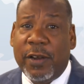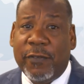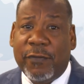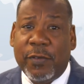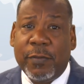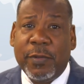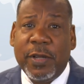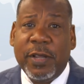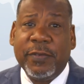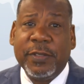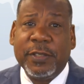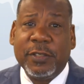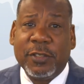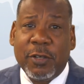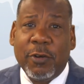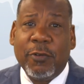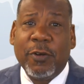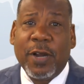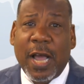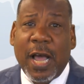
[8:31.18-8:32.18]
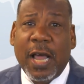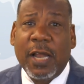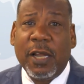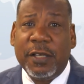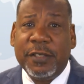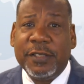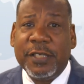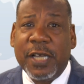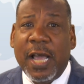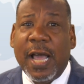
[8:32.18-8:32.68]
from Livingstone
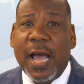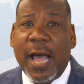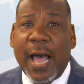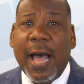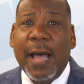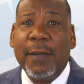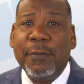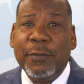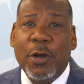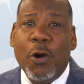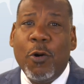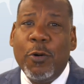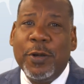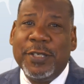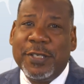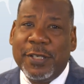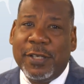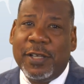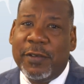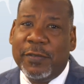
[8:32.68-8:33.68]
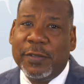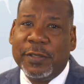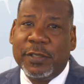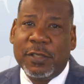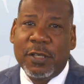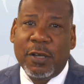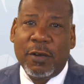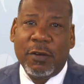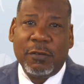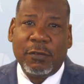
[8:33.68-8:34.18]
College. I'm going to
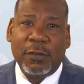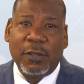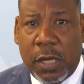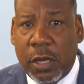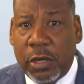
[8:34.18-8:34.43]
Livingstone."